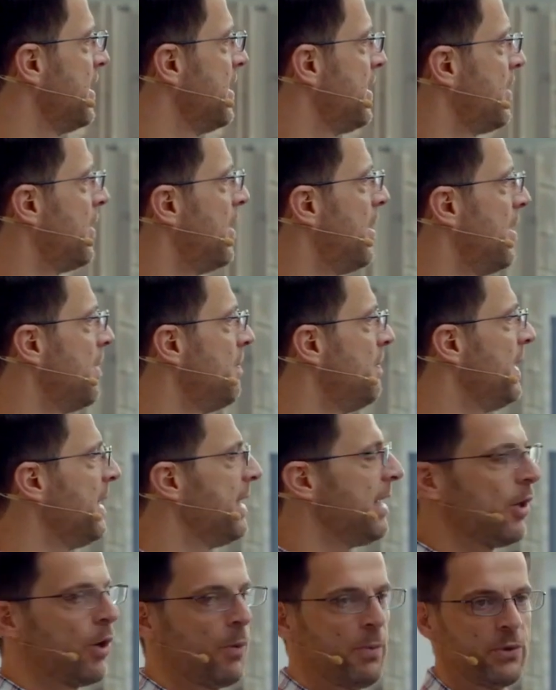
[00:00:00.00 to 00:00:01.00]
is on
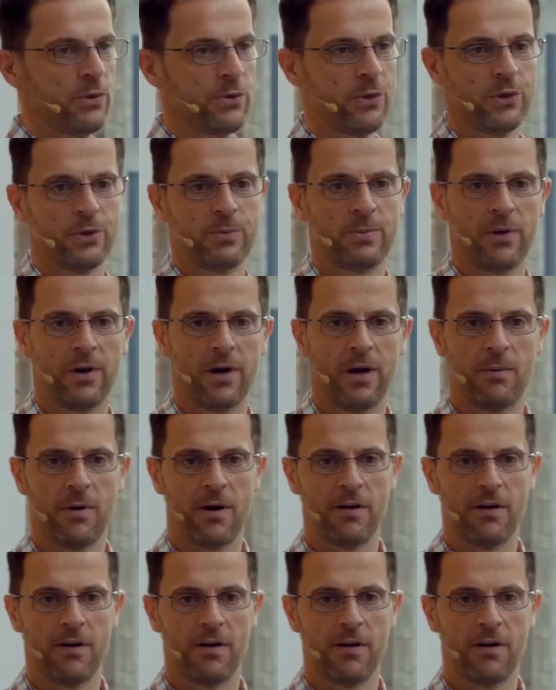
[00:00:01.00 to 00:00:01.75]
building open source program